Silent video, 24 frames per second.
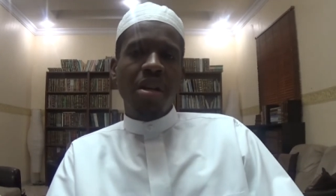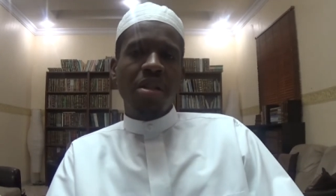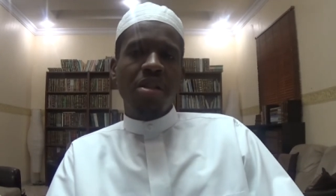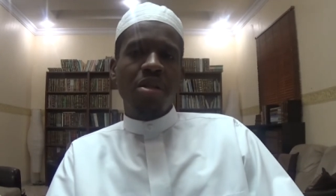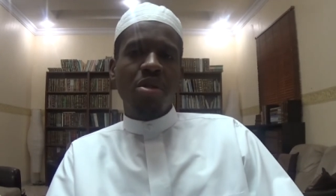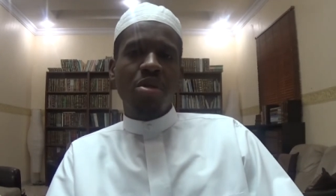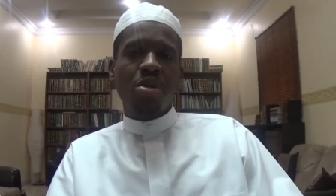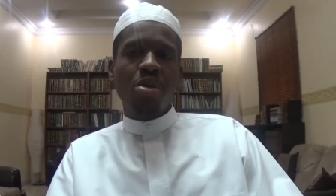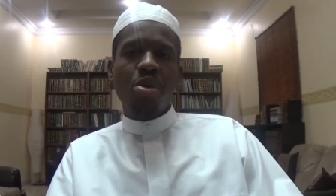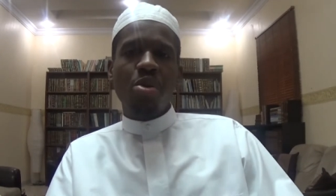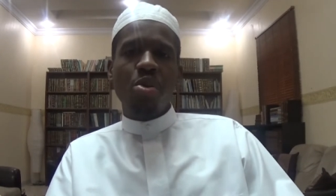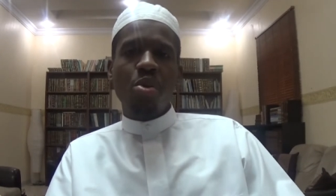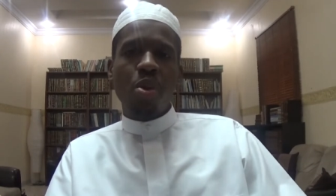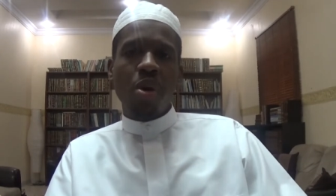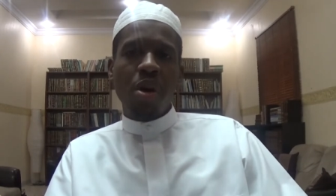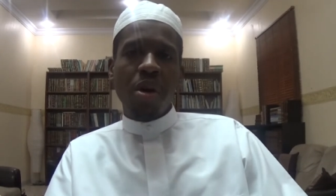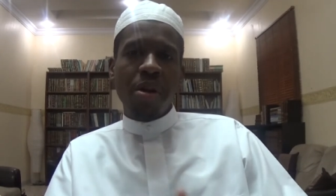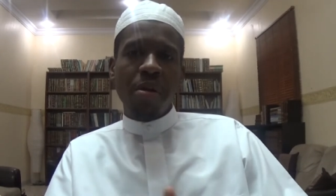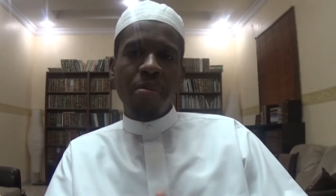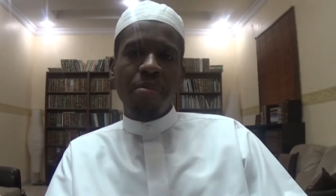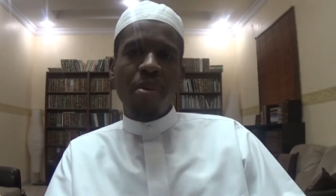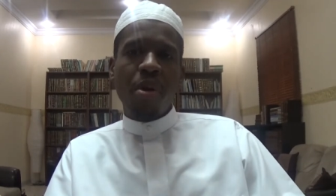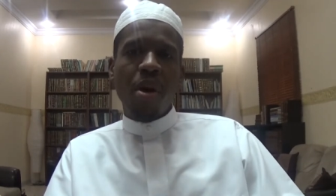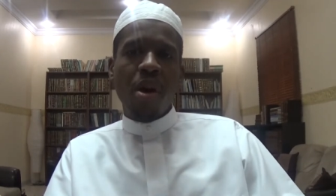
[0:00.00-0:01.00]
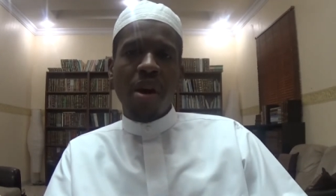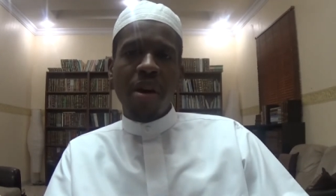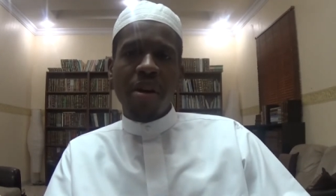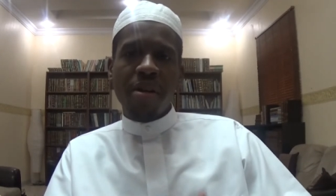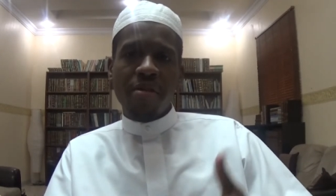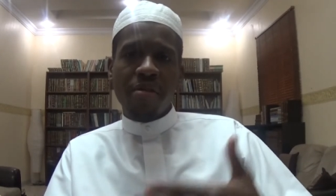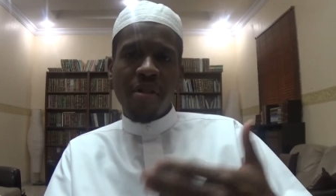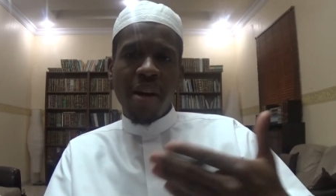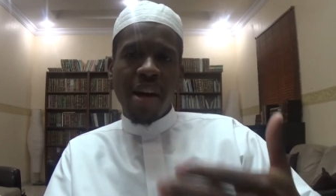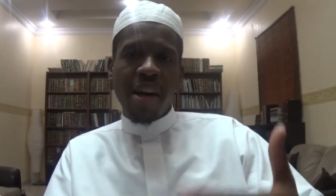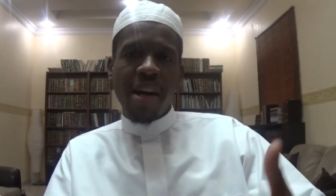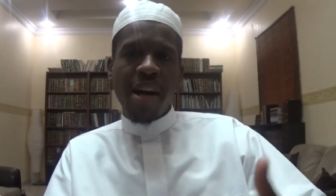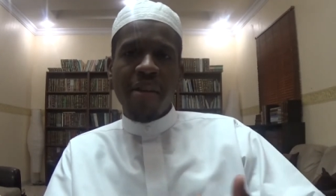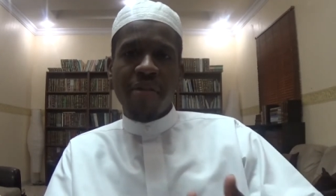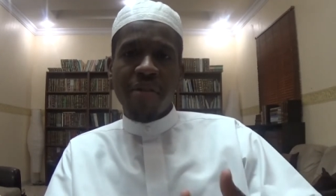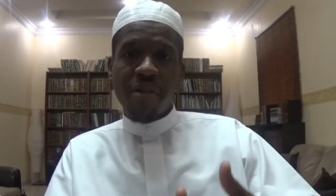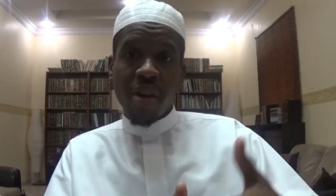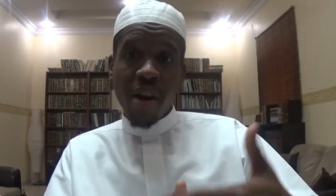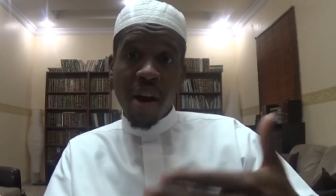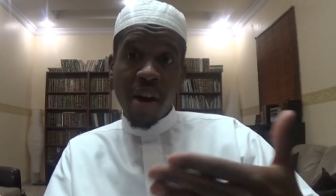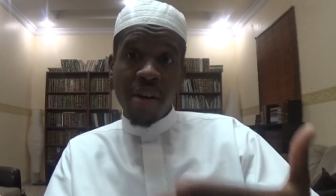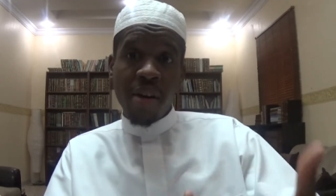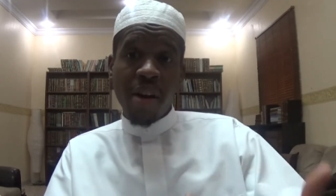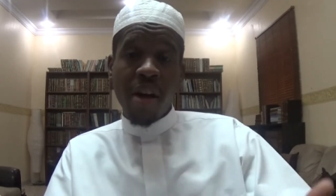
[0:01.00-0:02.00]
to do one part right
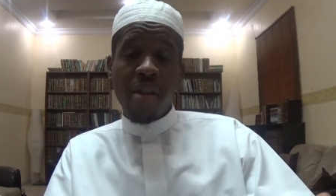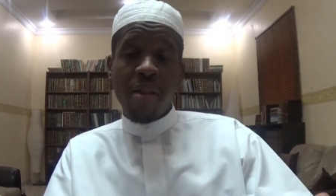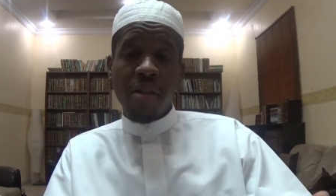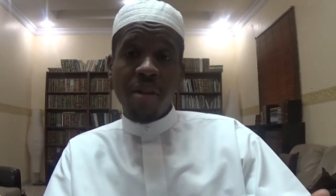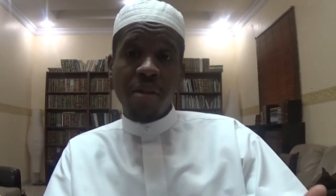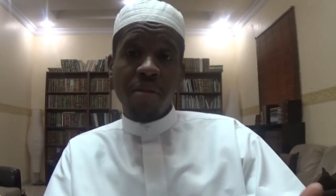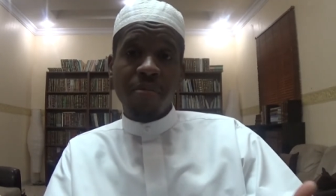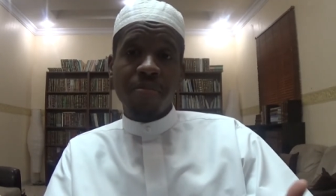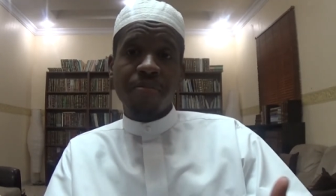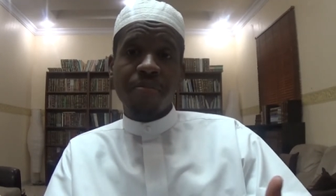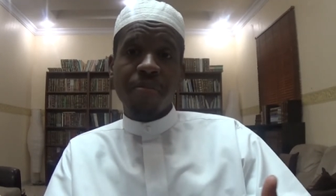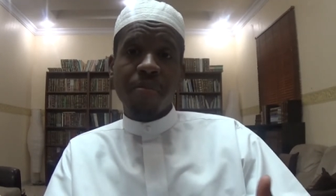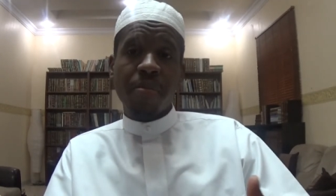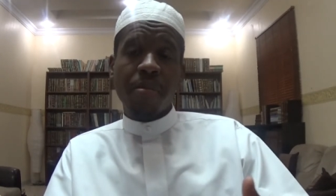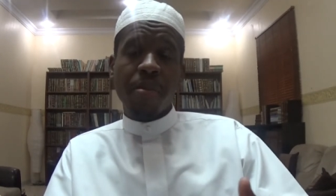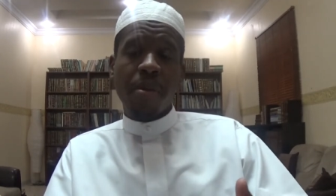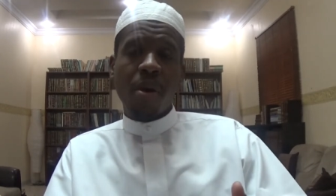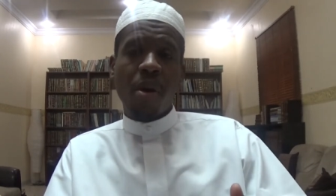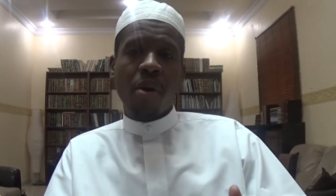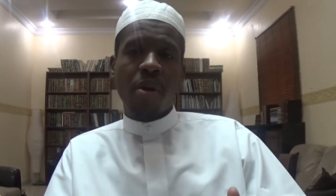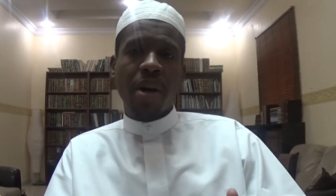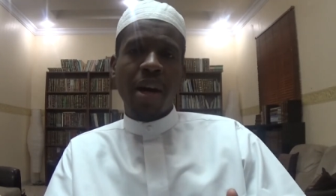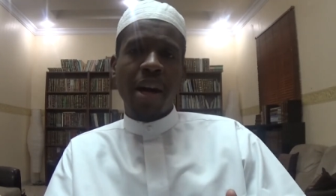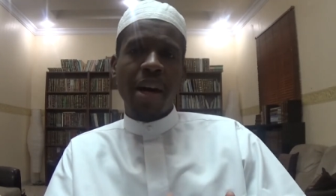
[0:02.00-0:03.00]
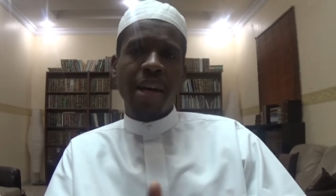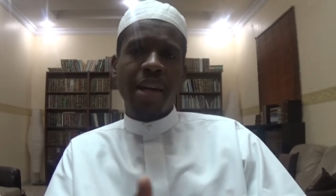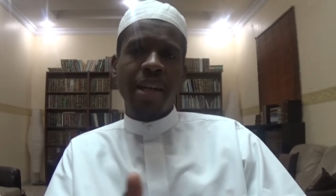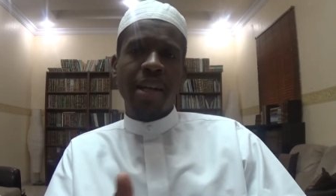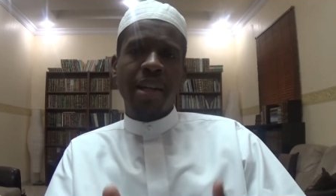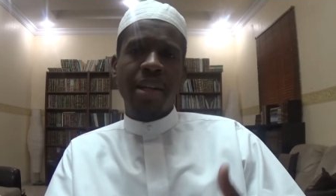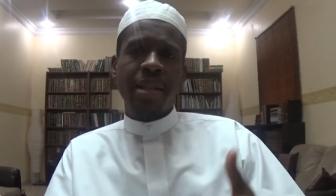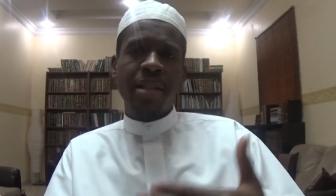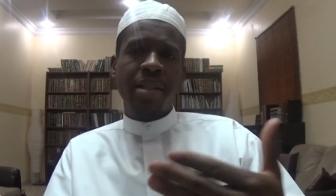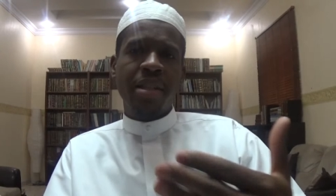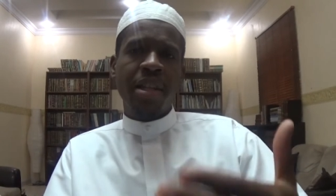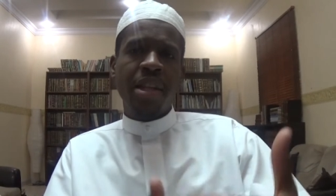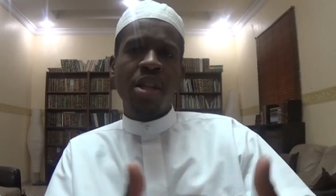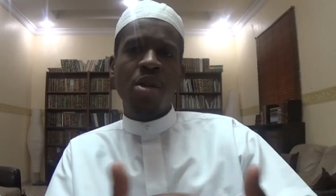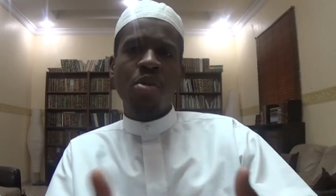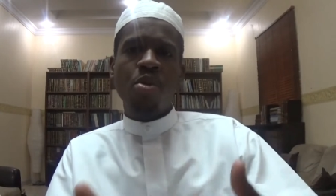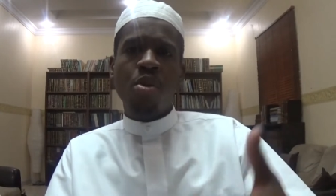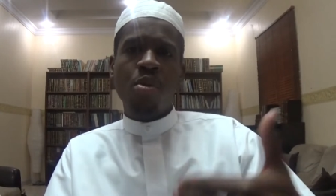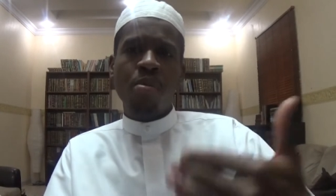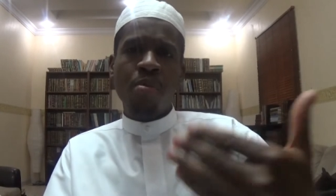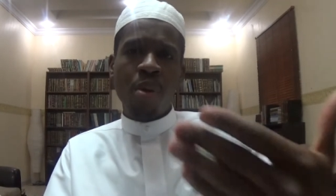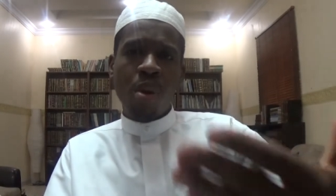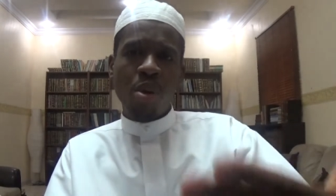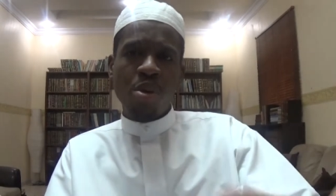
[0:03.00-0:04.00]
after another, okay, in a
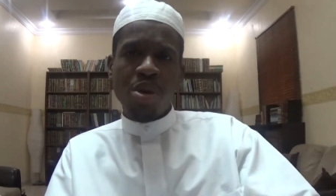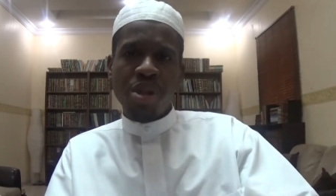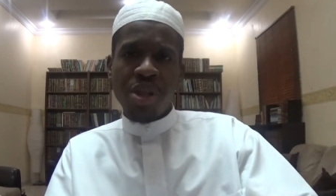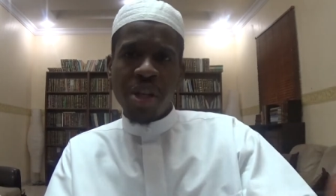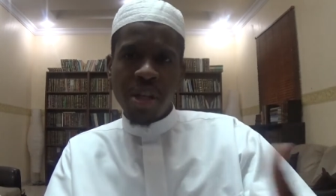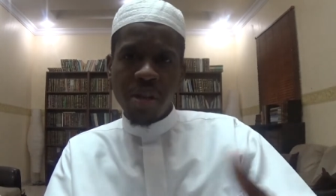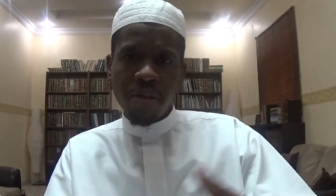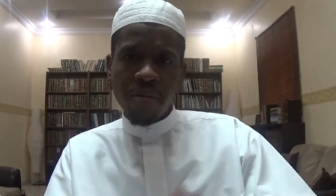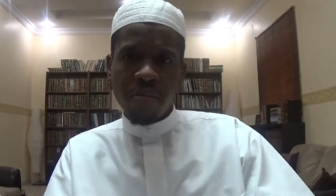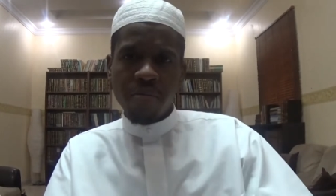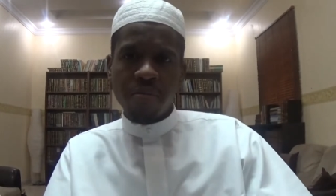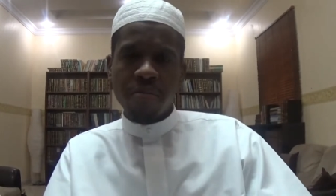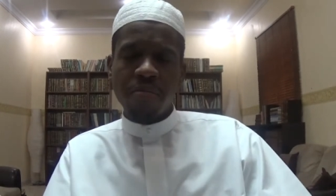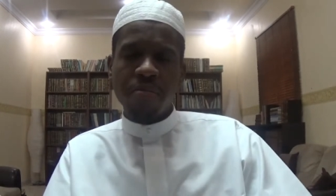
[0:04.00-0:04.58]
continual motion.